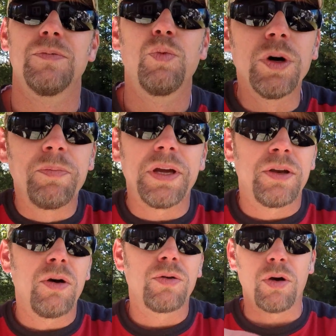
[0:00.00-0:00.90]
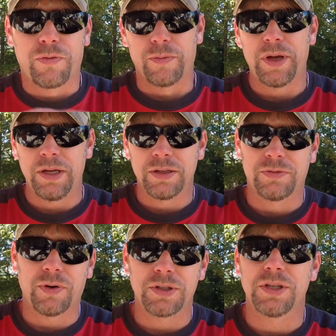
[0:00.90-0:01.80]
it wouldn't be a no-go for me
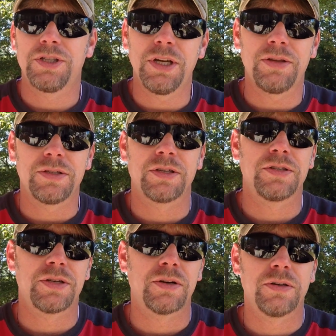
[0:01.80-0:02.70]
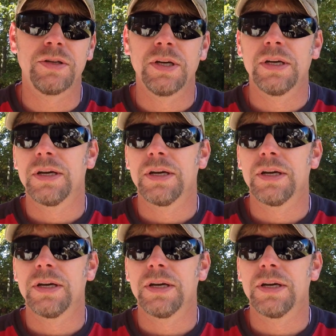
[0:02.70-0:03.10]
as far as the sheath is concerned,